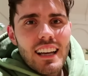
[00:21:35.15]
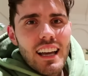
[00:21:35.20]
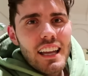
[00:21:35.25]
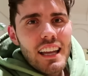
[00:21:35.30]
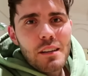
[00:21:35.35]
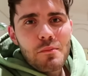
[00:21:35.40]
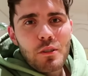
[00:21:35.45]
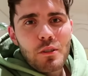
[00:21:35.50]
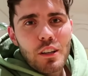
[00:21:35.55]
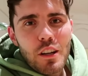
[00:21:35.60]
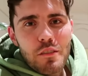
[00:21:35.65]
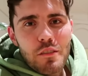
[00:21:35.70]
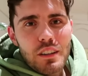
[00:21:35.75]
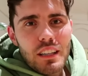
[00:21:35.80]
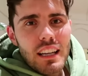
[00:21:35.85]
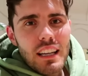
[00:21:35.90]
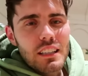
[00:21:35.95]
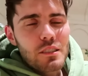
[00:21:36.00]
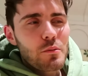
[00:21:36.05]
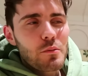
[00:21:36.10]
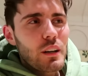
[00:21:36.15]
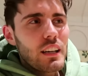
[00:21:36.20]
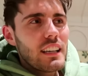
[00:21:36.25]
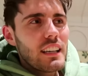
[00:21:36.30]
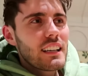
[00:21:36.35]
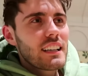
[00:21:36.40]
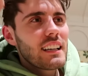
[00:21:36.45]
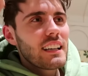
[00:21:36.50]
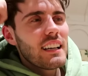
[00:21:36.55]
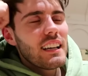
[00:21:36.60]
Any point over the next
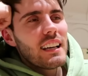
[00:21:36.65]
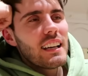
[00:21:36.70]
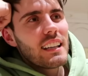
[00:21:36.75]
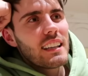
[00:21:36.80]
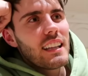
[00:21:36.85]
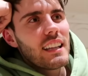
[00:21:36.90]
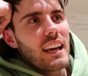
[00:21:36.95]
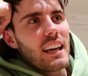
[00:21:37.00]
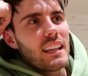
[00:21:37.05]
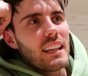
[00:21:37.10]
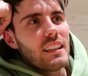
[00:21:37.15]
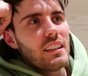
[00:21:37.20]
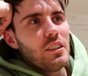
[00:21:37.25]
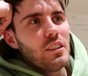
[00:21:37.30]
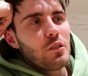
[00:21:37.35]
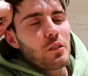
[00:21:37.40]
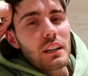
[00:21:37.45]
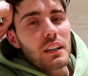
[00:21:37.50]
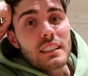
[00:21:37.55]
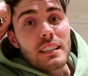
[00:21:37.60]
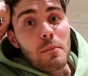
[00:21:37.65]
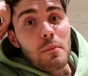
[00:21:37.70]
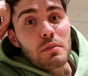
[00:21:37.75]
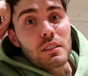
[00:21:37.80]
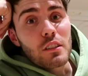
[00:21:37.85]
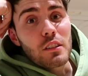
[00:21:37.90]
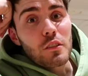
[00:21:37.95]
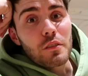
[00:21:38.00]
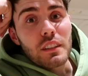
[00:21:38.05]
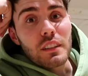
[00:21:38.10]
week, then you'll get ten
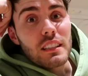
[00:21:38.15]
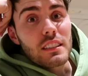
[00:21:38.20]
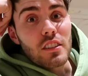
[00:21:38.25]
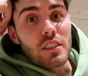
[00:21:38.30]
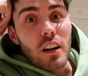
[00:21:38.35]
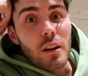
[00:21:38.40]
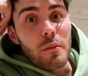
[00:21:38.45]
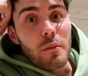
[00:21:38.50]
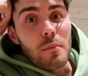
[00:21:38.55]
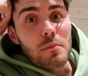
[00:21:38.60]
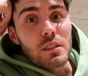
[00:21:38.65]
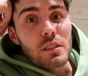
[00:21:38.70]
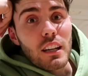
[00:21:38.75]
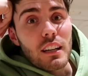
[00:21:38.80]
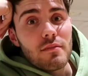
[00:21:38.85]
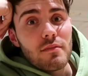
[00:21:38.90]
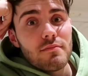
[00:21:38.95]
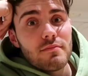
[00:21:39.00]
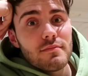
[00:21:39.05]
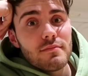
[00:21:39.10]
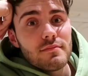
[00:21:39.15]
percent off the entire website.